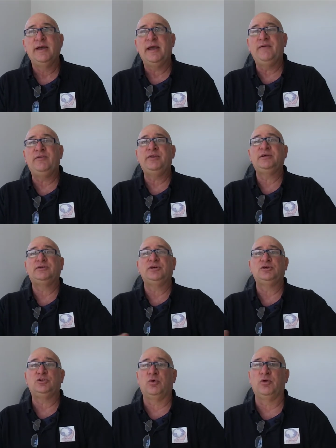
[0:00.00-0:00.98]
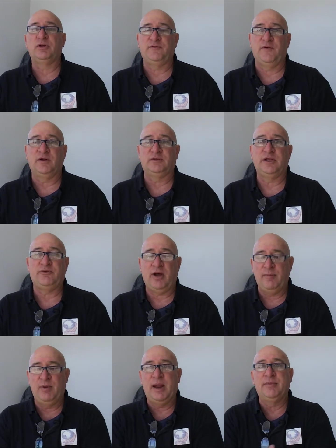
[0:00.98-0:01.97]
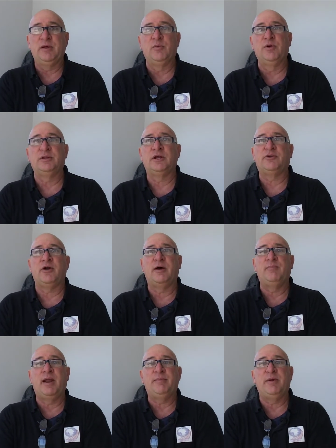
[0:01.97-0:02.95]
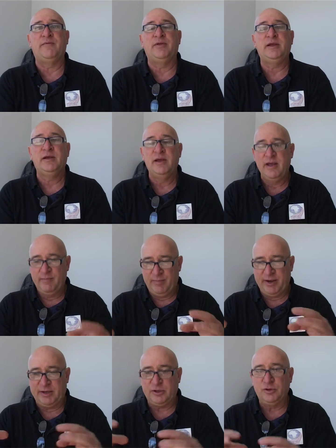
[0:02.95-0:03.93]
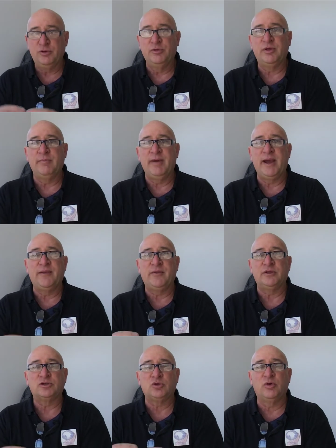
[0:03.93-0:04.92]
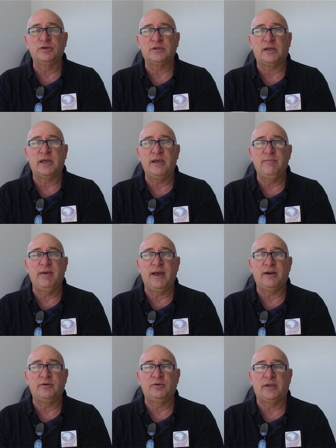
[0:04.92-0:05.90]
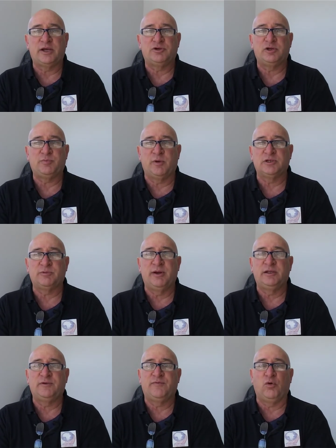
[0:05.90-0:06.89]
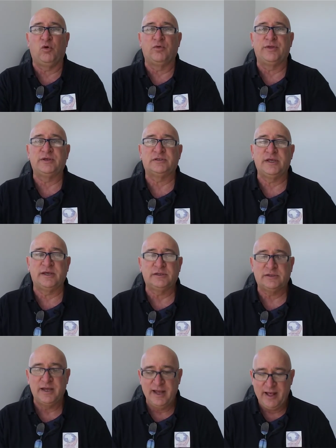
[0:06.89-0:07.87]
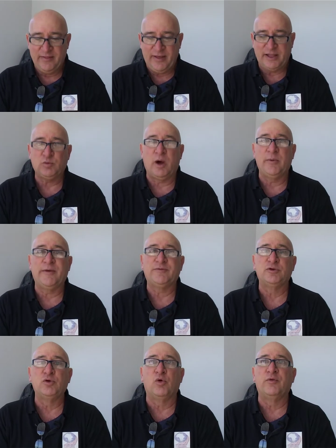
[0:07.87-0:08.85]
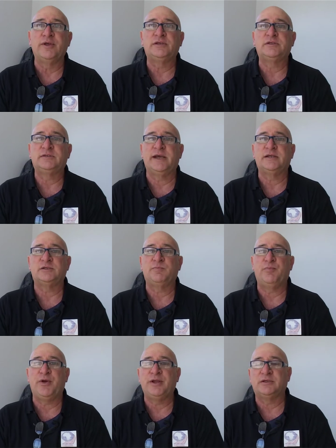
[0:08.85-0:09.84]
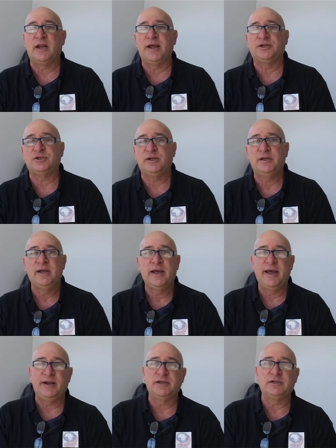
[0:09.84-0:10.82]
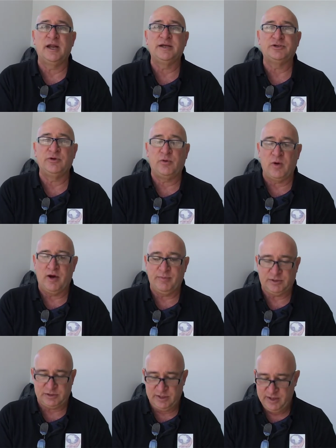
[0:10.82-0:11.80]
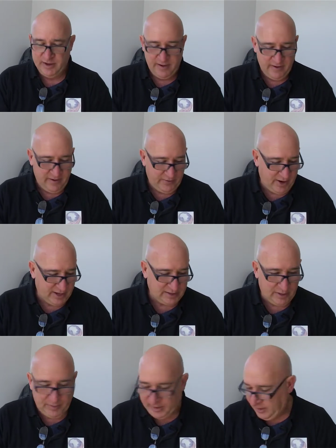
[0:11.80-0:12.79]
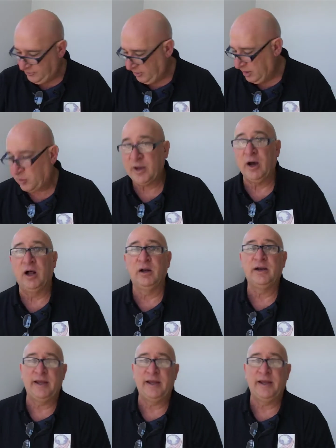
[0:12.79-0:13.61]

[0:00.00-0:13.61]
Everything's the installer's fault. They try to blame the wood, they try to blame everything, but you, the man, the installer's the key man who takes responsibility for all these things. That's why we have to do all these tests, pre-installation and installation requirements. Right, now we're going to drill a quick hole